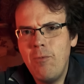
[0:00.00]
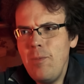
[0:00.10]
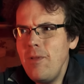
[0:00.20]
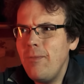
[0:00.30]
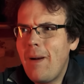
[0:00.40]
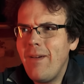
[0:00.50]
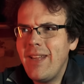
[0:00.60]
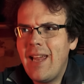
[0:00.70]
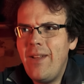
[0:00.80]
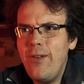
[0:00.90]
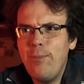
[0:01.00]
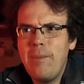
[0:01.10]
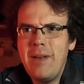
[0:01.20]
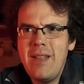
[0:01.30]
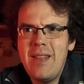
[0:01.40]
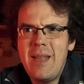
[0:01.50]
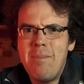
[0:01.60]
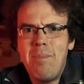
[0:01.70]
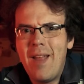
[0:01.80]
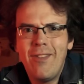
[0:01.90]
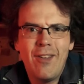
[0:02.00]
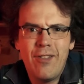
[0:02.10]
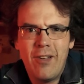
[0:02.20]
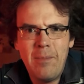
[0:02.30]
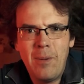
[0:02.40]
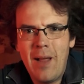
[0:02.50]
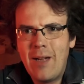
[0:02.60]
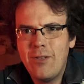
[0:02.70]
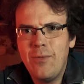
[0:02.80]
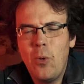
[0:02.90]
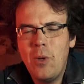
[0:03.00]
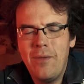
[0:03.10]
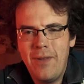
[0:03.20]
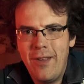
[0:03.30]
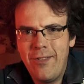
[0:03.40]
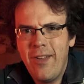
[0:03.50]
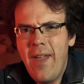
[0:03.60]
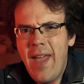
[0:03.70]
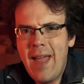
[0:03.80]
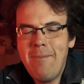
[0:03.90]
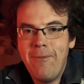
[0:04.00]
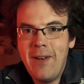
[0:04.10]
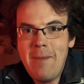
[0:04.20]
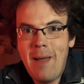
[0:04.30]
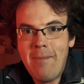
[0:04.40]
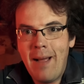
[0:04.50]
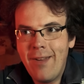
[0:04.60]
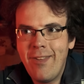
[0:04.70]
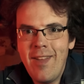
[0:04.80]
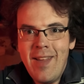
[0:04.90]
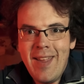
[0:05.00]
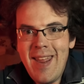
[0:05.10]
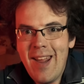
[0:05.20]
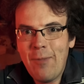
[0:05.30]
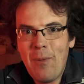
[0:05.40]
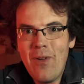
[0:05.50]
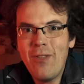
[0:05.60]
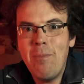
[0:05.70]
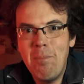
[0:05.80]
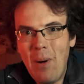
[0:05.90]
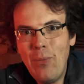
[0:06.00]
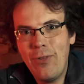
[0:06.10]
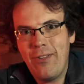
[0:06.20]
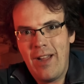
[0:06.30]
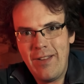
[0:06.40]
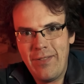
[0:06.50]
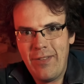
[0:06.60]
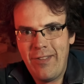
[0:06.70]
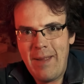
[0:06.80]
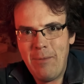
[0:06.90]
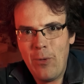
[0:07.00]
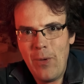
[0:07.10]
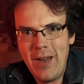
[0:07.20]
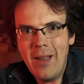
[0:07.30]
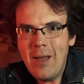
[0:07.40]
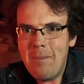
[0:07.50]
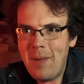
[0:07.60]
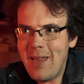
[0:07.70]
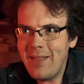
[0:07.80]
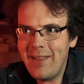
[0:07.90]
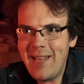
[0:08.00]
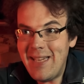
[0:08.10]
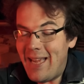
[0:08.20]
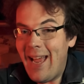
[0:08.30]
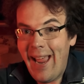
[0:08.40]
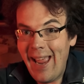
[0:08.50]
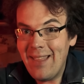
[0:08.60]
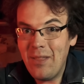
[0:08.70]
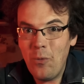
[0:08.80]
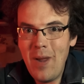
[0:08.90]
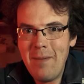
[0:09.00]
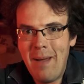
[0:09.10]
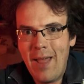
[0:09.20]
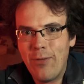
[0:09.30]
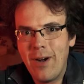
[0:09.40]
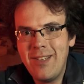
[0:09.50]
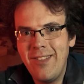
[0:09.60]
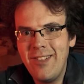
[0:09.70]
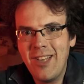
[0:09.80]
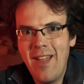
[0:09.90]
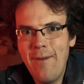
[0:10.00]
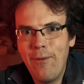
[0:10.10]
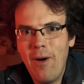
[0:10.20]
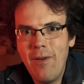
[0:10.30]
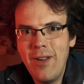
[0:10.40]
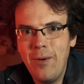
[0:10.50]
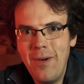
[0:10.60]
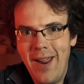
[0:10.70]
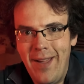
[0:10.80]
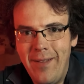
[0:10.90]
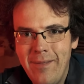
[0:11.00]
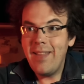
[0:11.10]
Rubens Barrichello is probably the best example out of all of this, and Felipe Massa, he experienced both sides of the same coin, being the leader and the wingman throughout his entire Ferrari career.